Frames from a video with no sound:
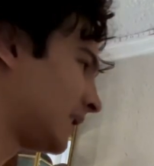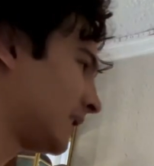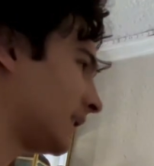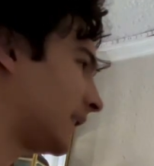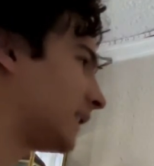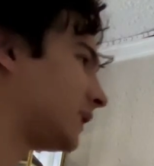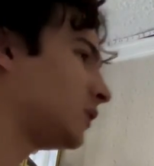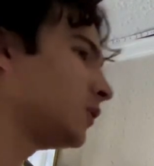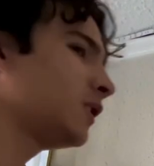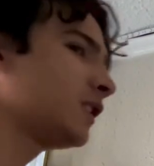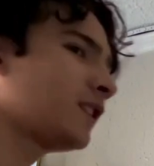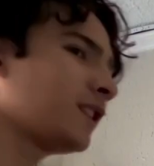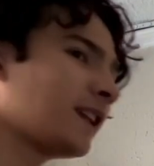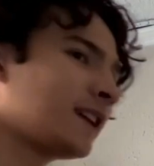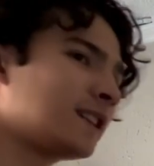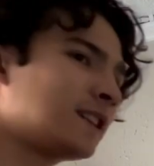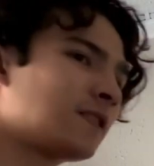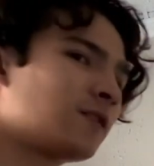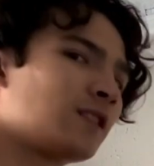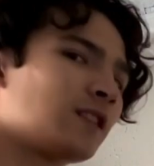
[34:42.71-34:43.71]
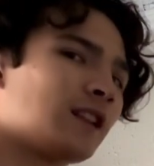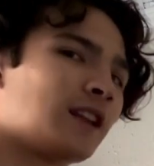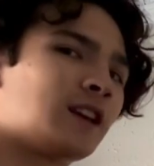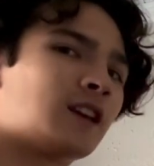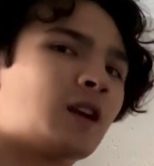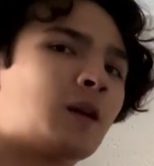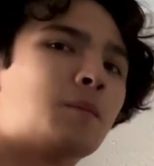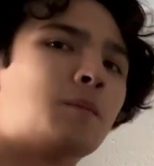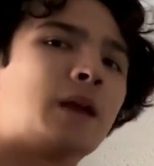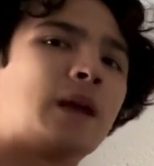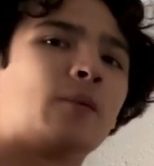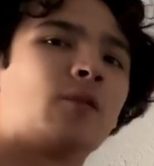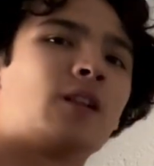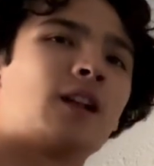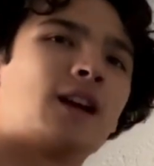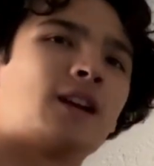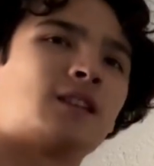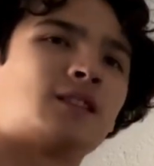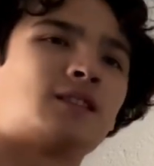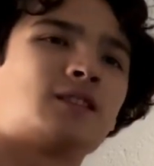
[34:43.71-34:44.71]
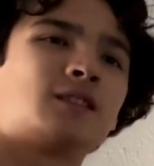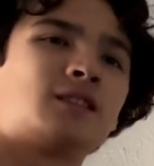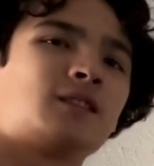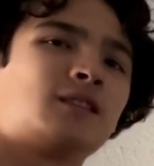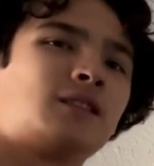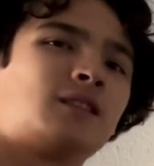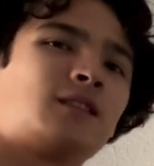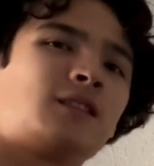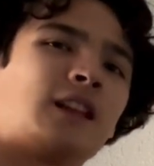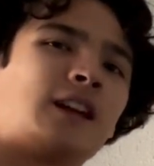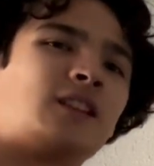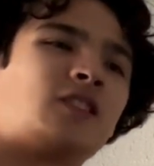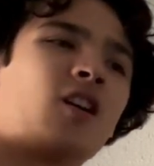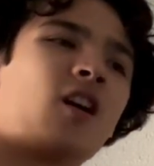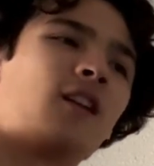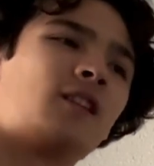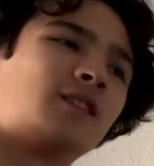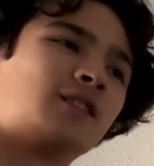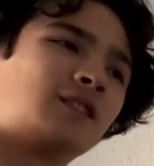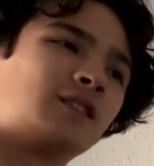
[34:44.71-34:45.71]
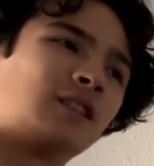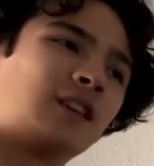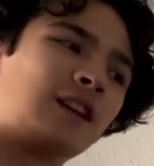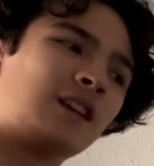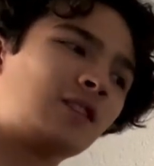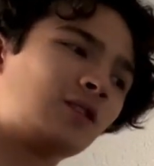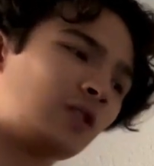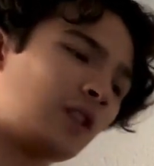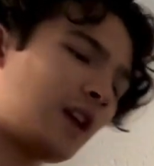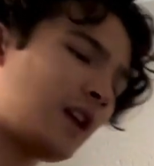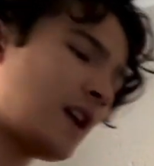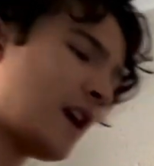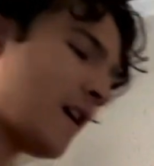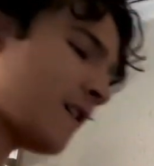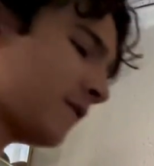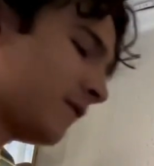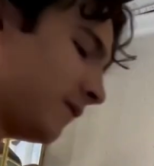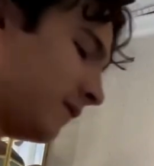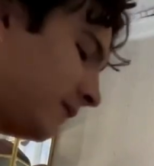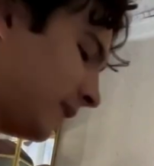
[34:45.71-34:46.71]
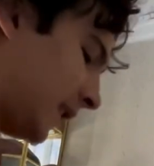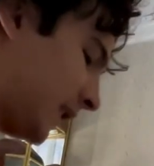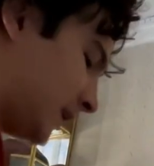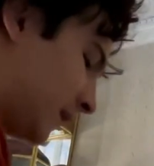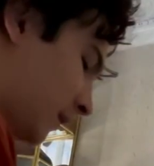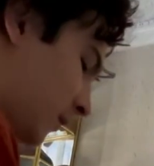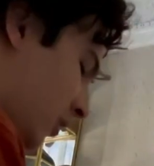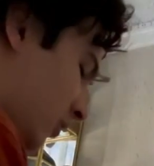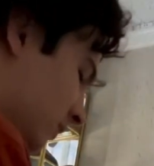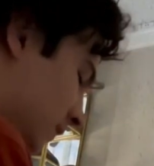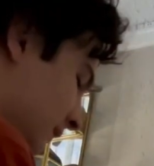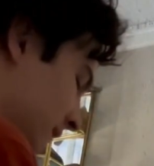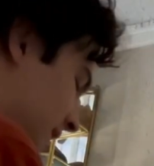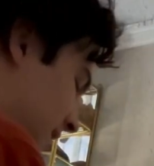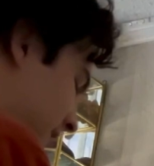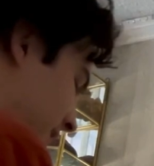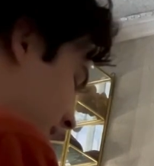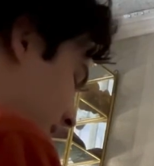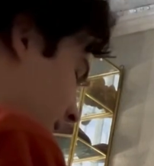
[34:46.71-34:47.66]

Like, you look at like different like mammal eyes, like dogs. They have like emotions.